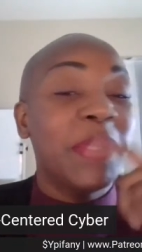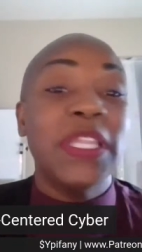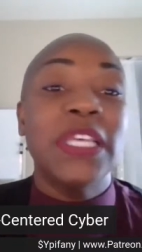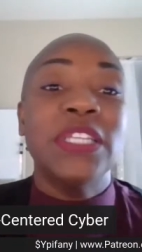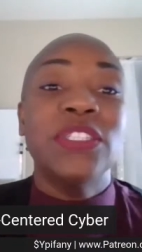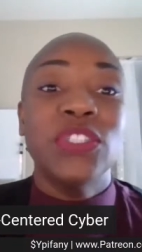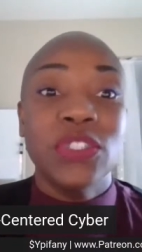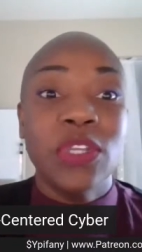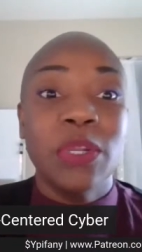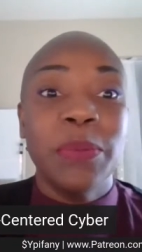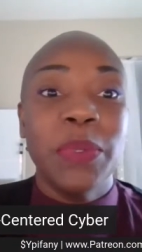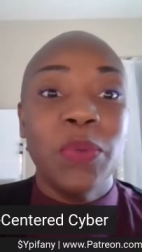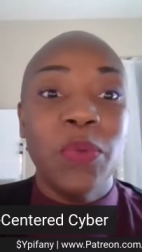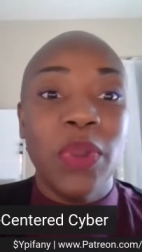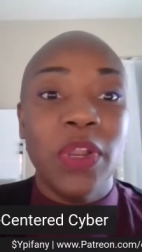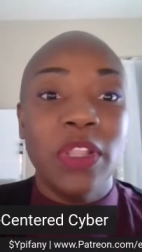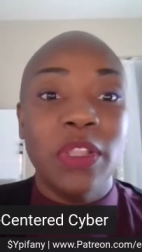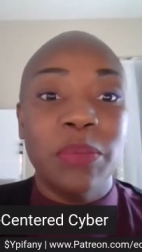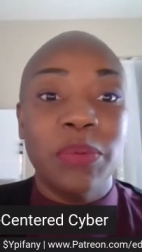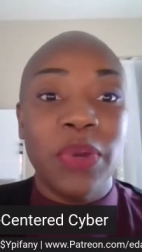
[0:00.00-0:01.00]
but that's just going to be
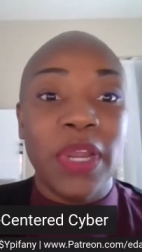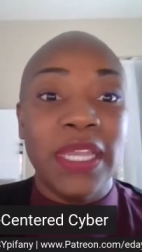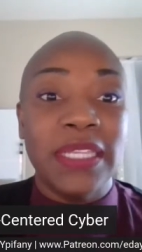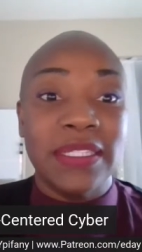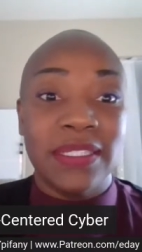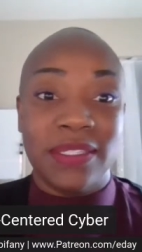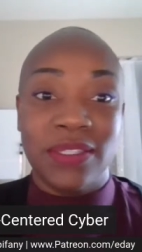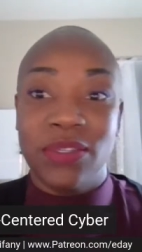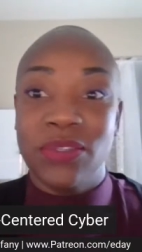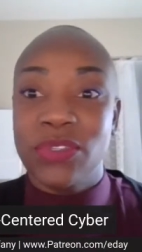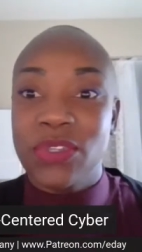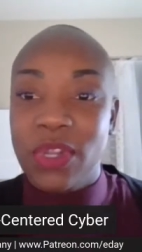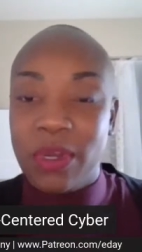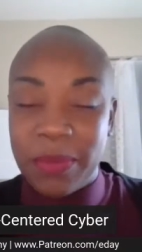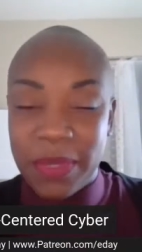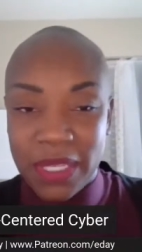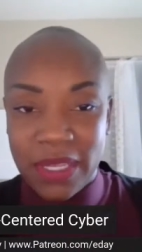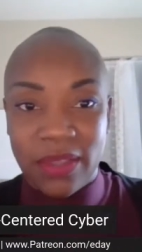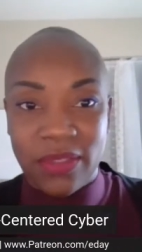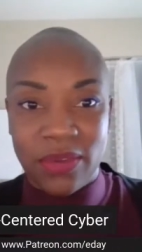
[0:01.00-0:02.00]
one of the prizes there's going
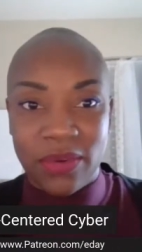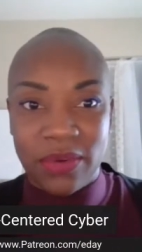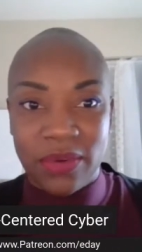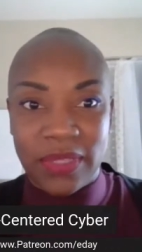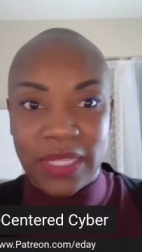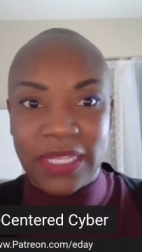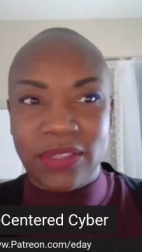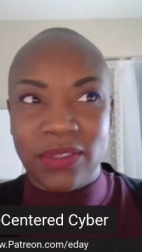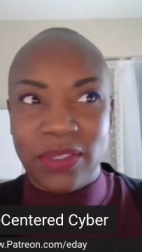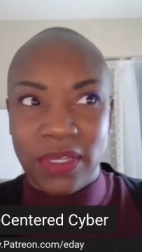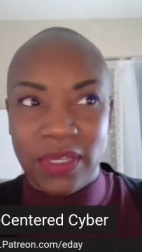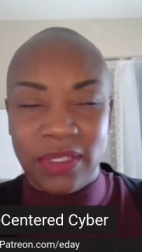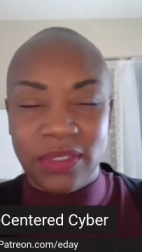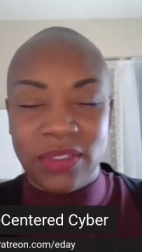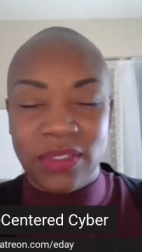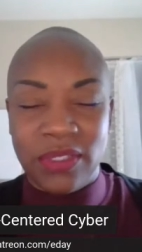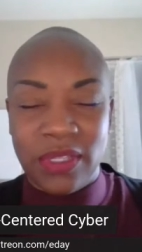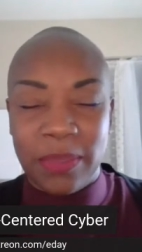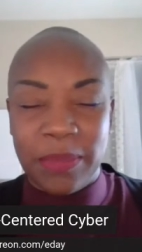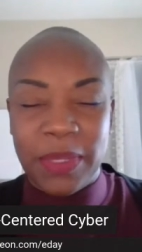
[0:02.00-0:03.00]
to be other like uh,
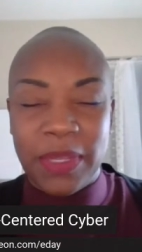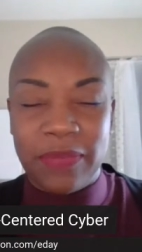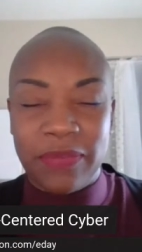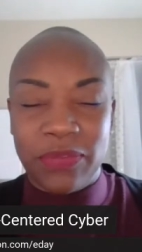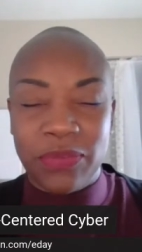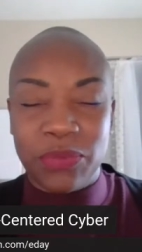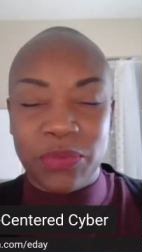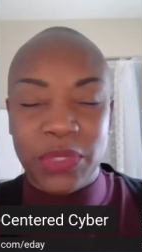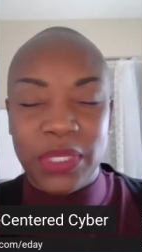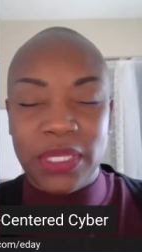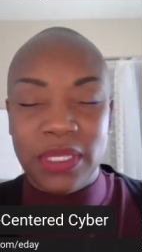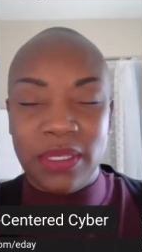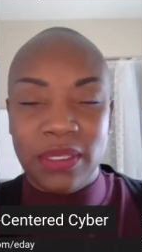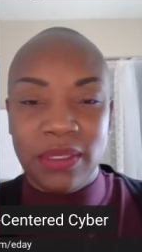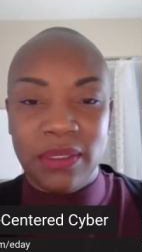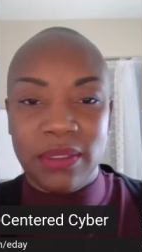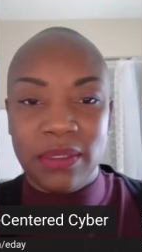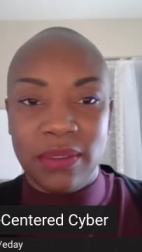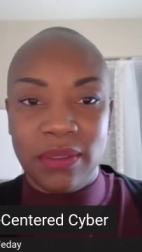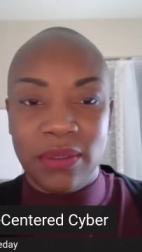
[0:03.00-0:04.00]
i'm going to have
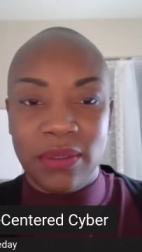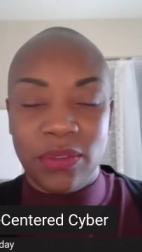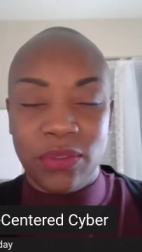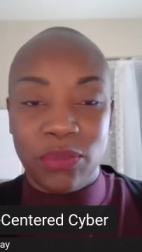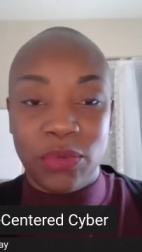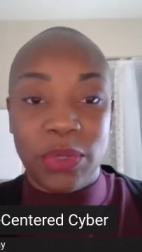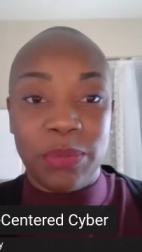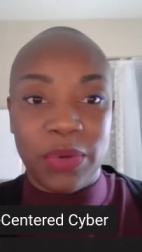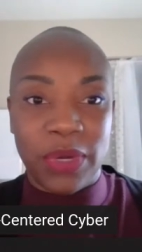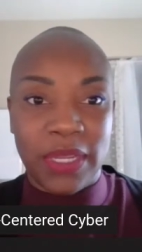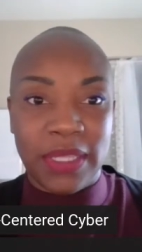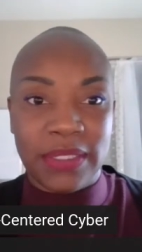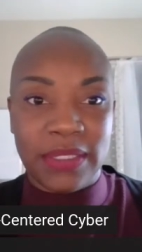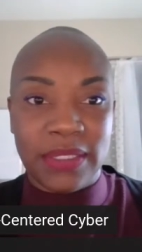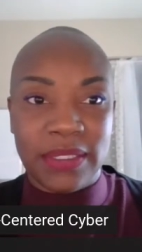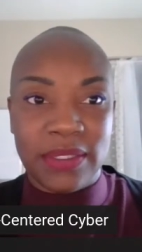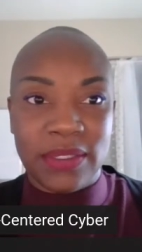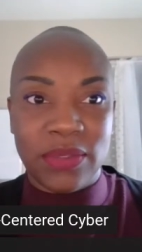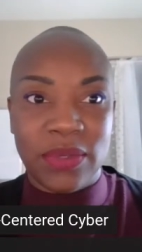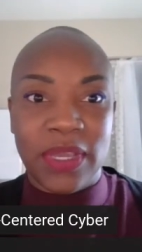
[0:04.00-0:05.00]
three three
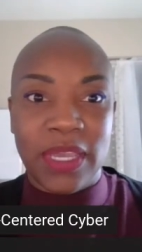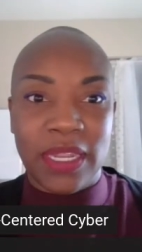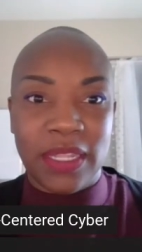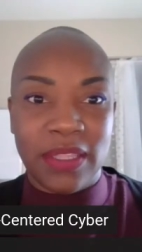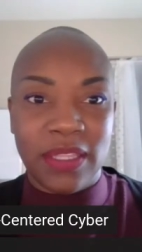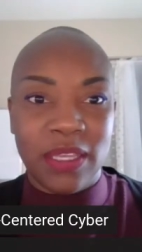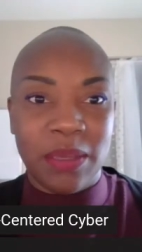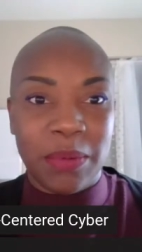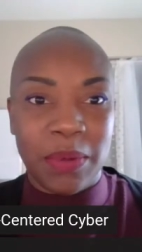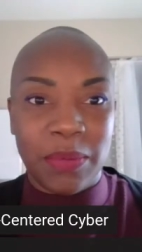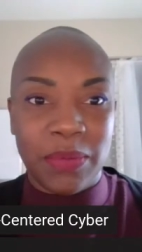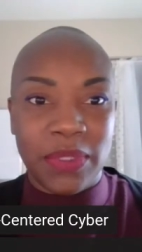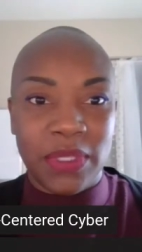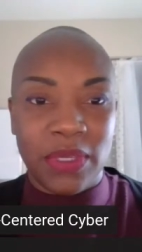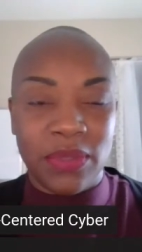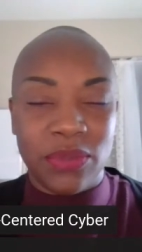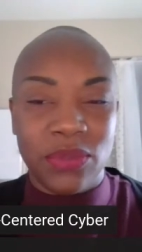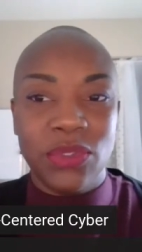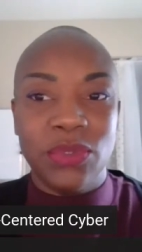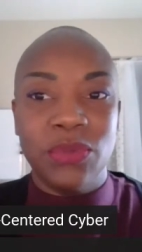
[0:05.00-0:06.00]
prizes so i got to think about what
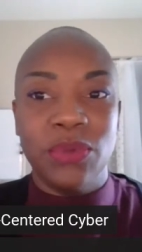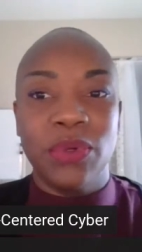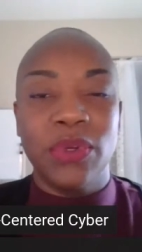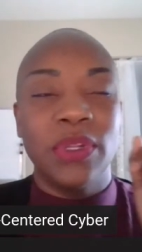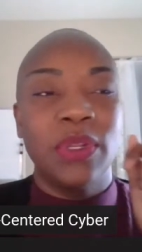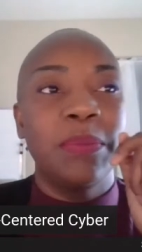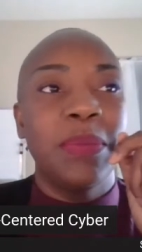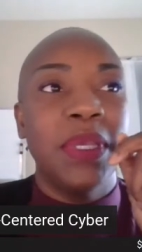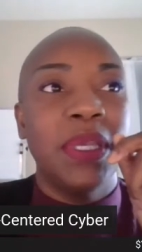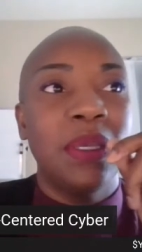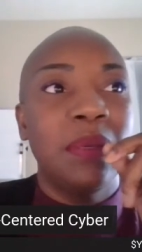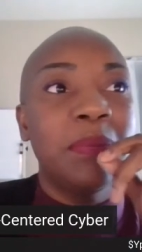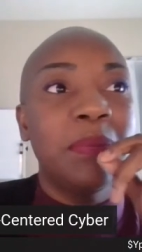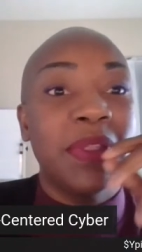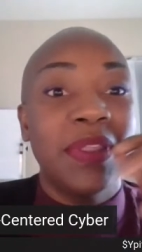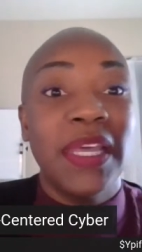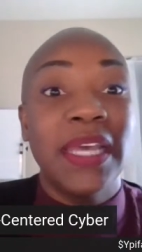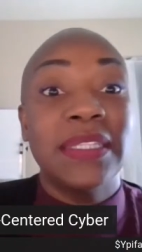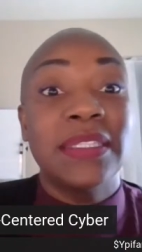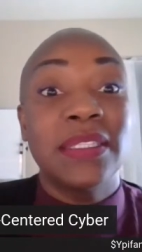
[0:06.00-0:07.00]
the other two are going to be
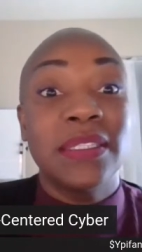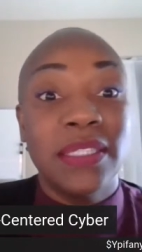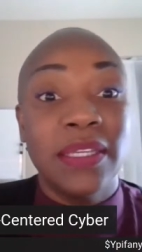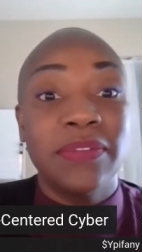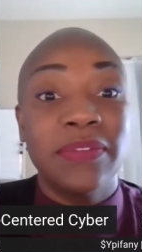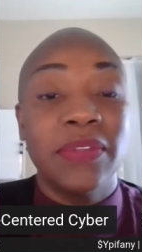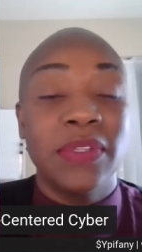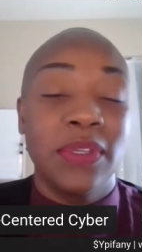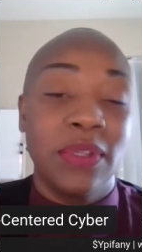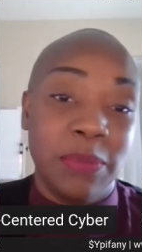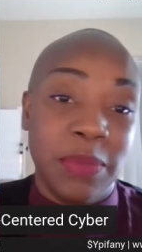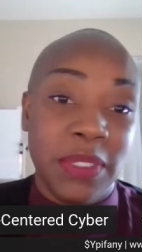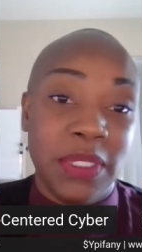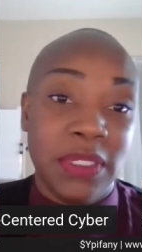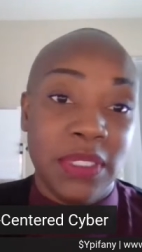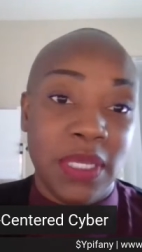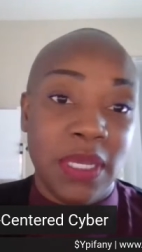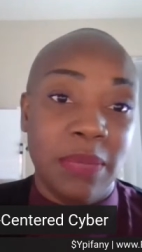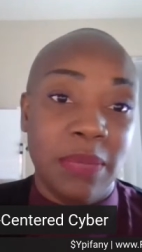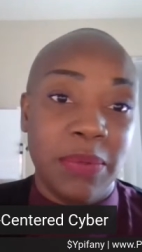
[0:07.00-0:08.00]
but that's definitely going to
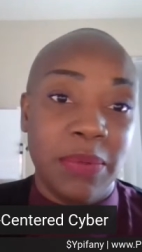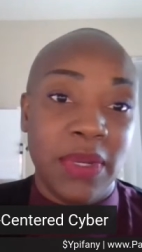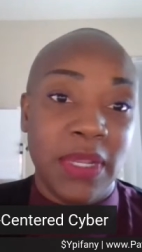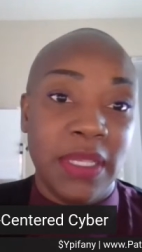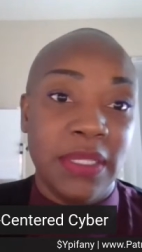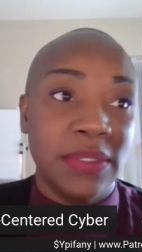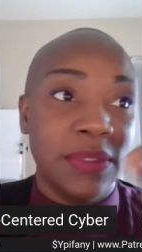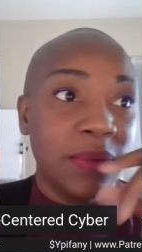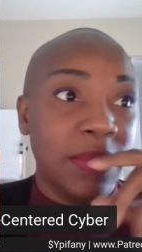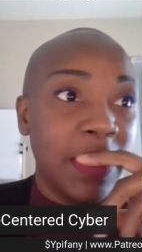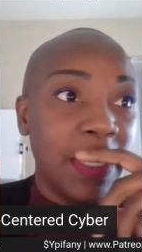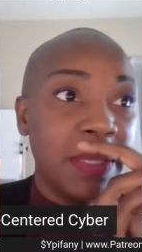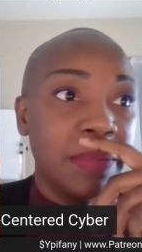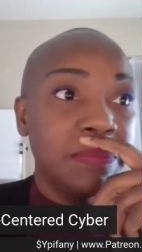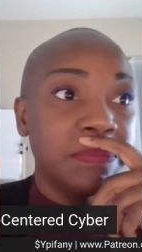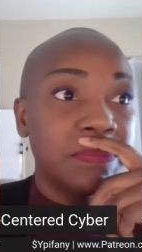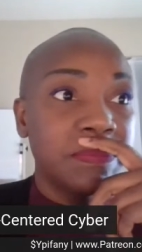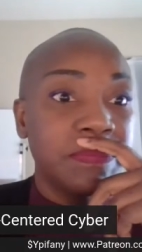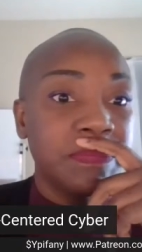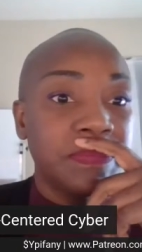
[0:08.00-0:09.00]
be the top prize
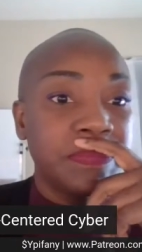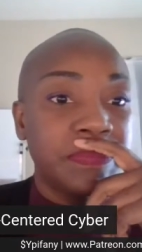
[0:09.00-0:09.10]
okay